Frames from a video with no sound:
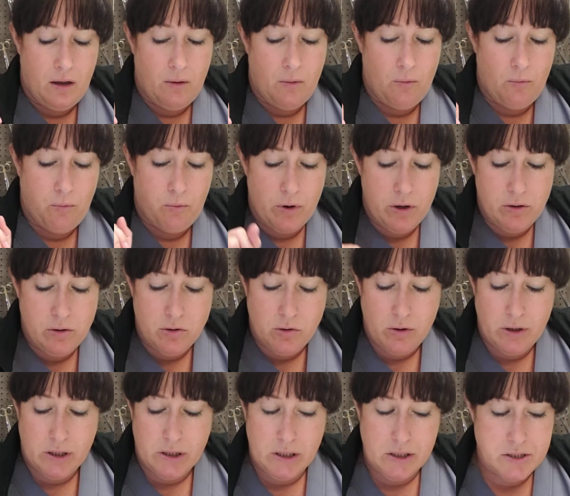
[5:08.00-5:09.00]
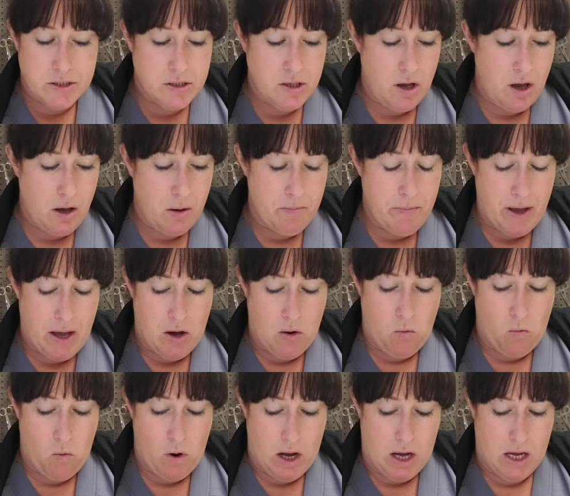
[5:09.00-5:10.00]
Real quick, let's talk about
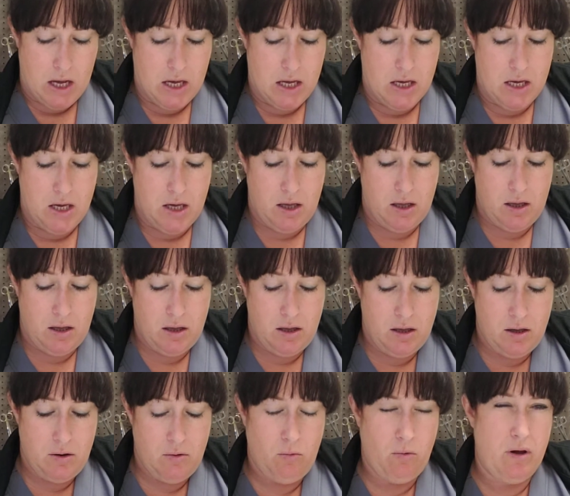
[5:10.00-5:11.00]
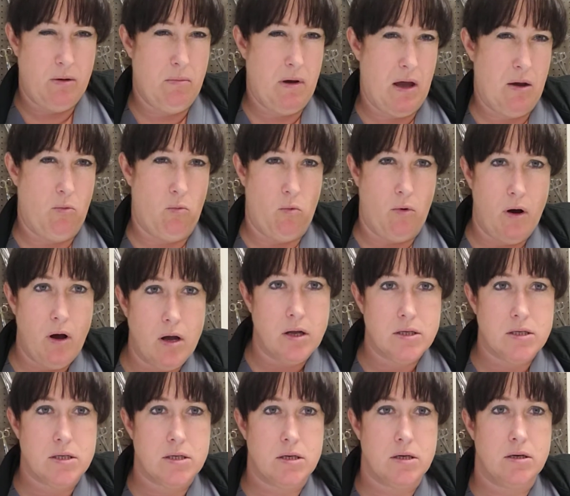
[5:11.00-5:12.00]
why we might
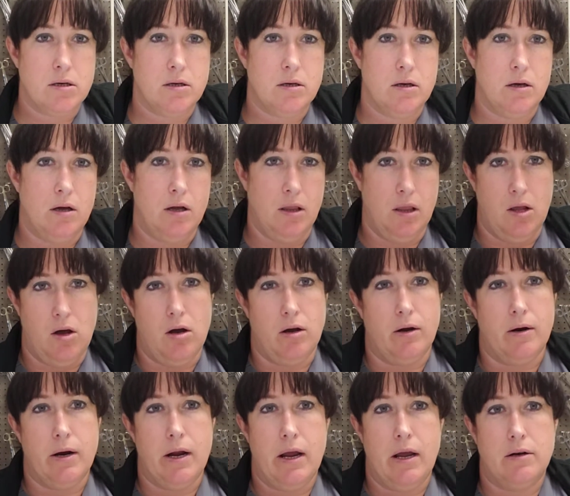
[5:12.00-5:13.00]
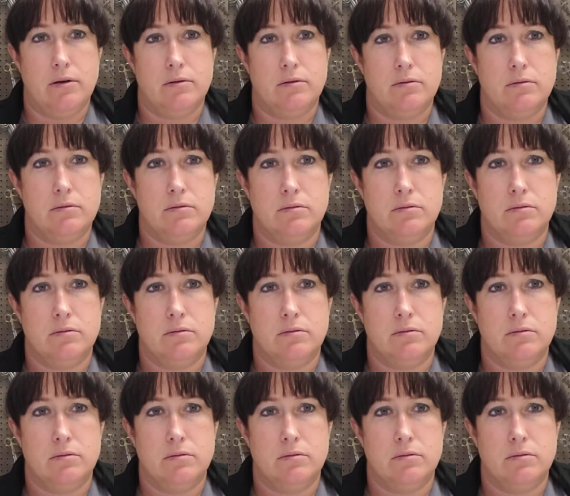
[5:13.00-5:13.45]
want a longer handle.